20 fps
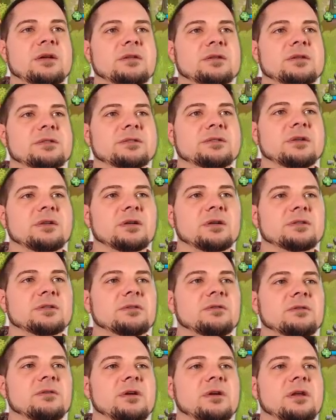Let's talk to
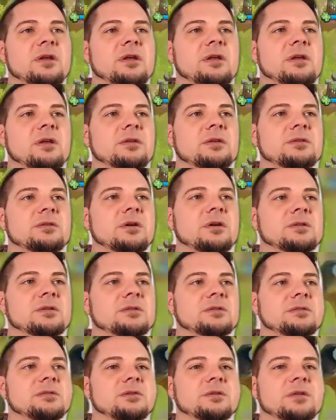Craig,
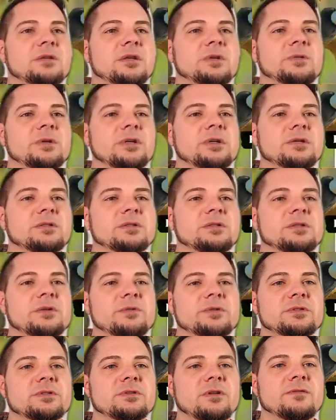talk to anyone else that we
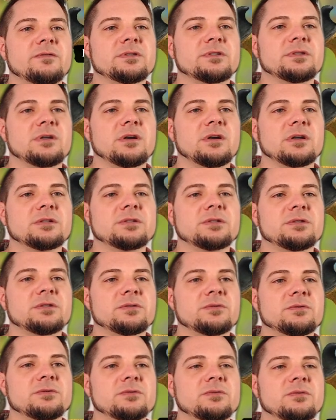still have to talk to,
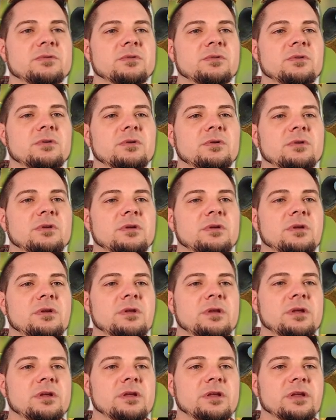
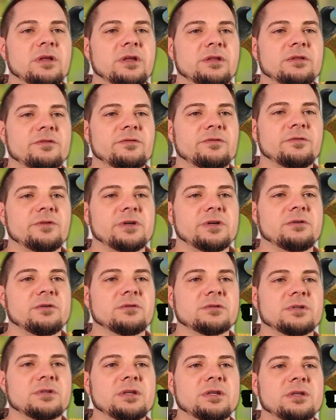get the free
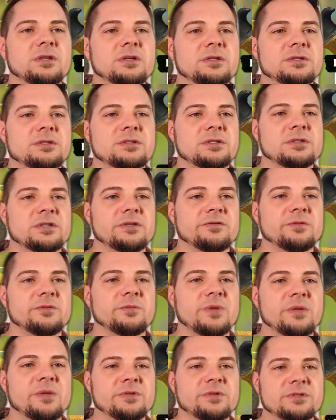gold keys, even
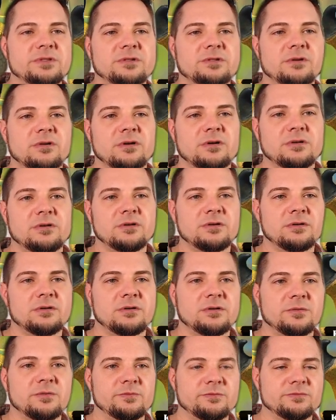maybe start
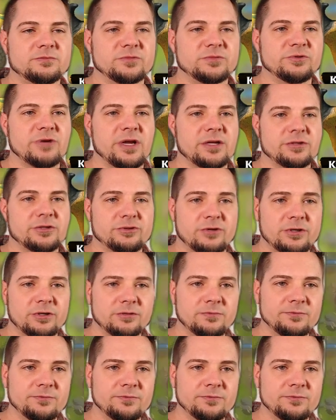Dragon Trail,